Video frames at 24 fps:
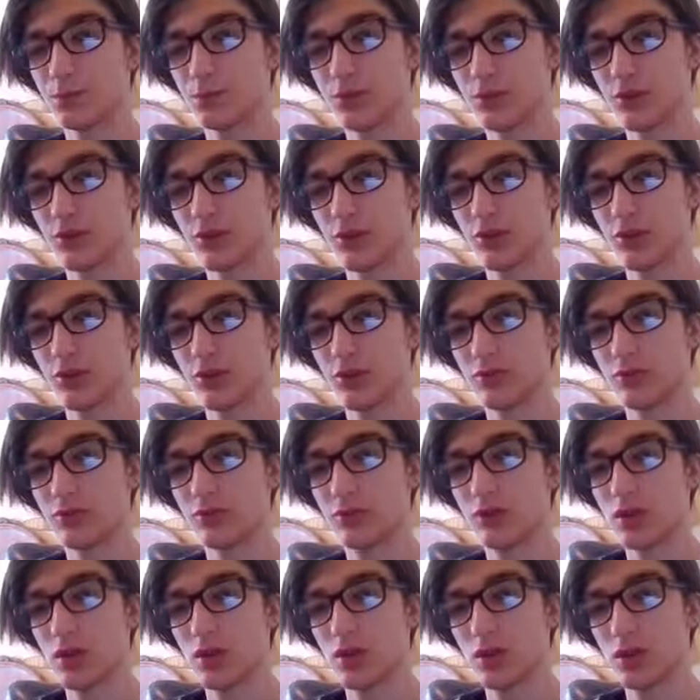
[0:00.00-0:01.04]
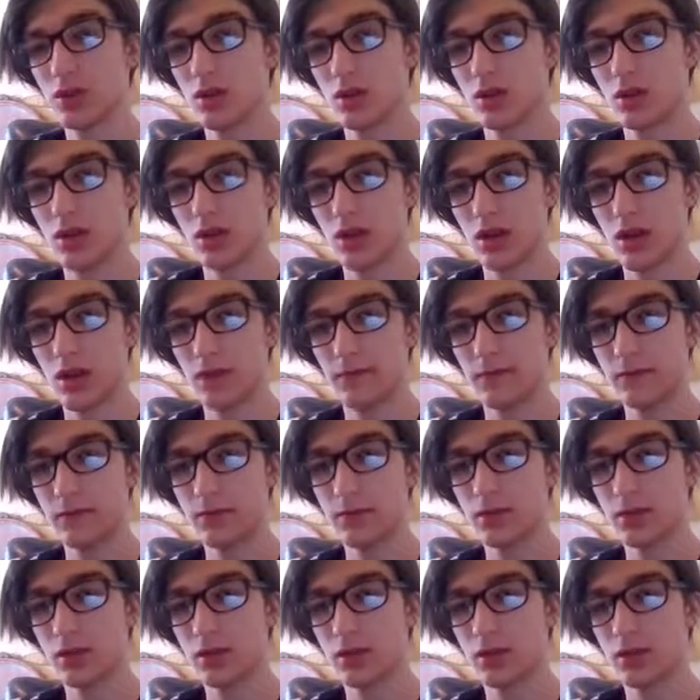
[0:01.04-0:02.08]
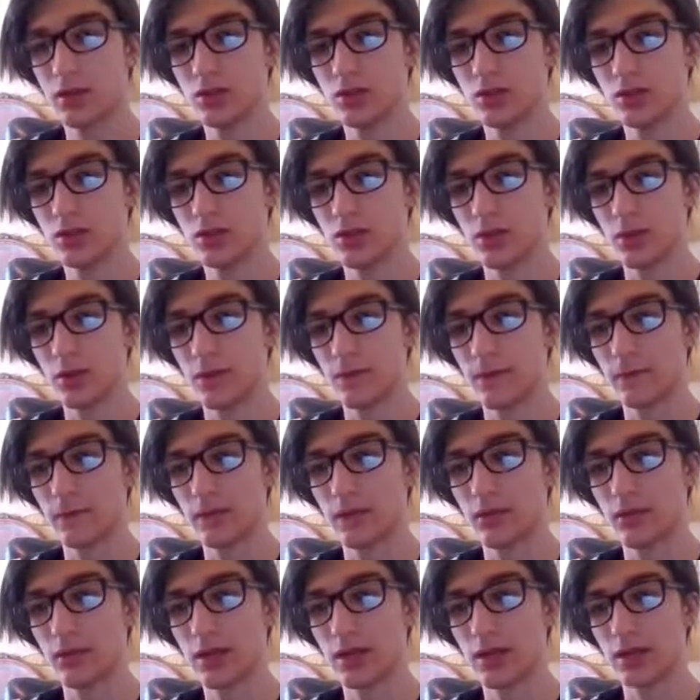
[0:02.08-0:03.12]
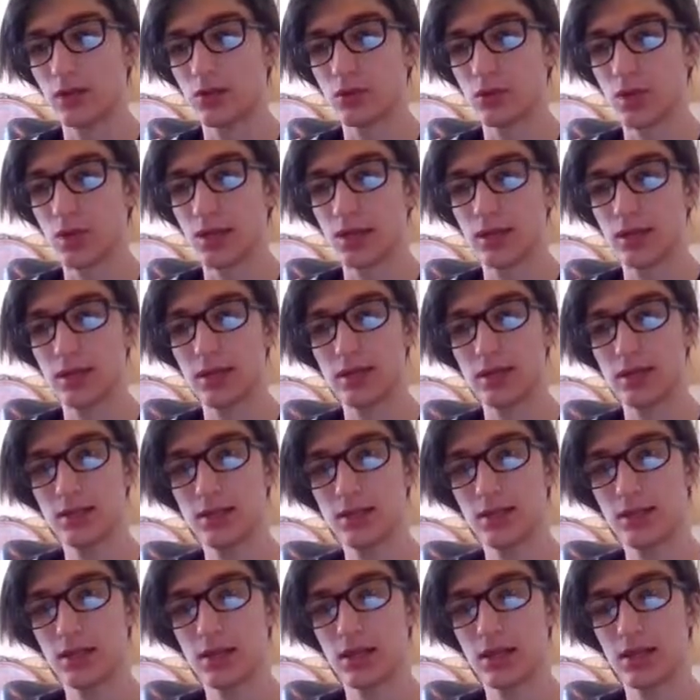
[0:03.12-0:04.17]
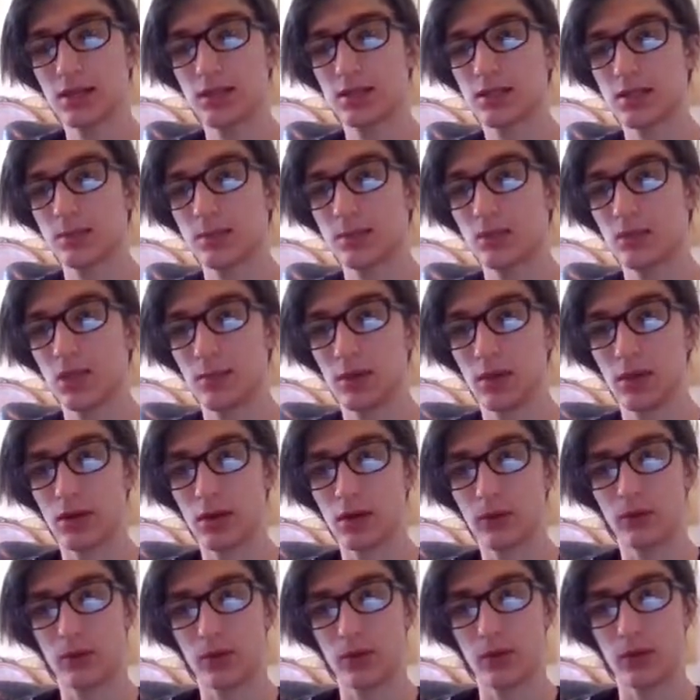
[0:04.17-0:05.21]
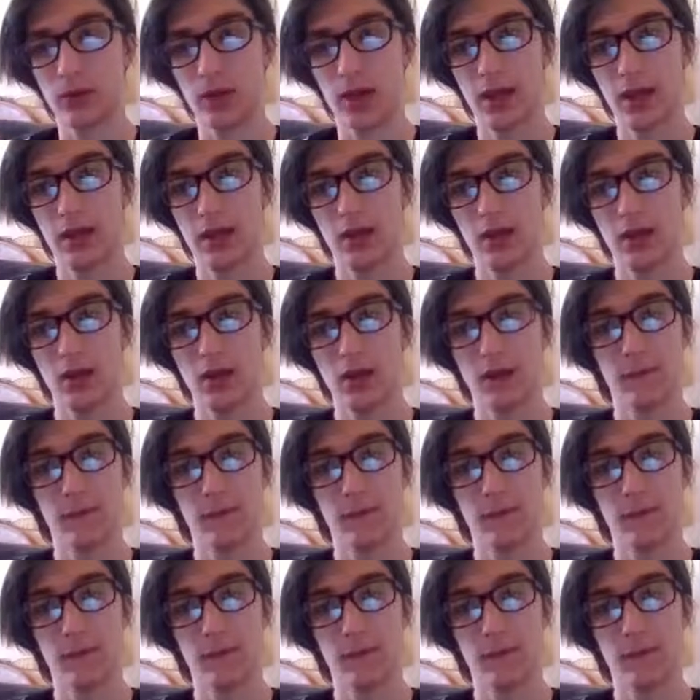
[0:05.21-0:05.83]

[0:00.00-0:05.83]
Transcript: So I feel pretty good just going for a Draining Kiss, getting some chip off right away.